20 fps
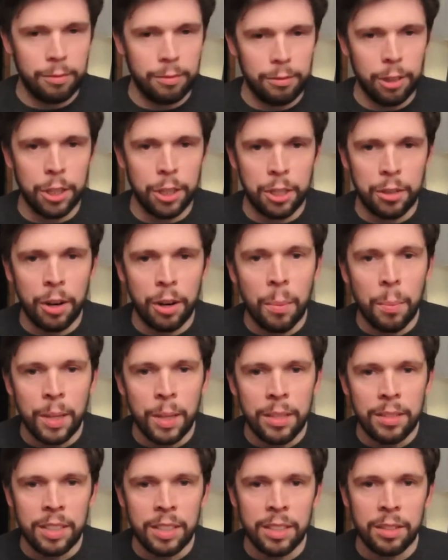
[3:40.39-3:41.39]
run your own
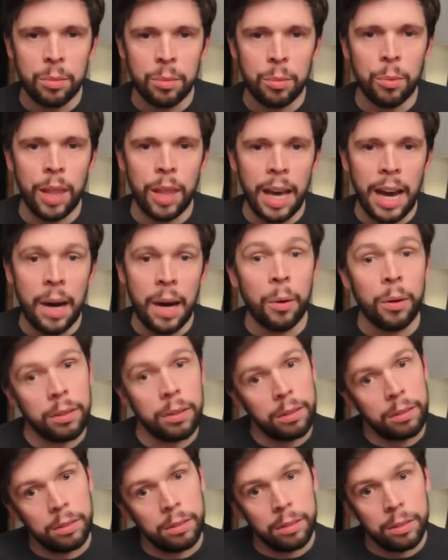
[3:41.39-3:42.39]
business without
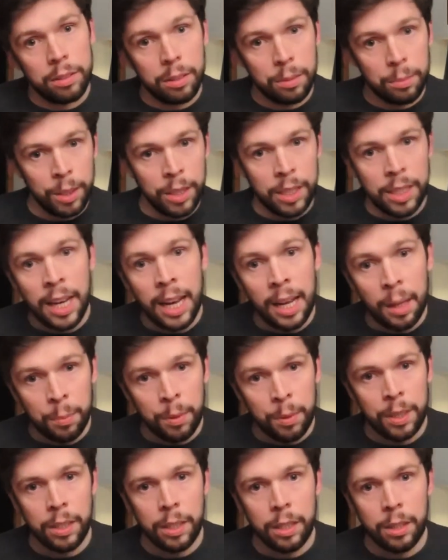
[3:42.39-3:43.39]
somebody
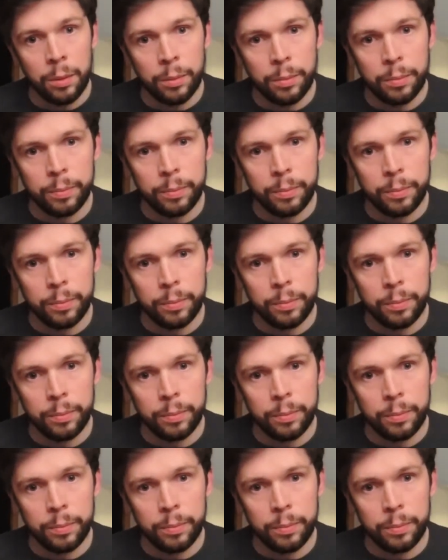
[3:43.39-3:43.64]
helping you.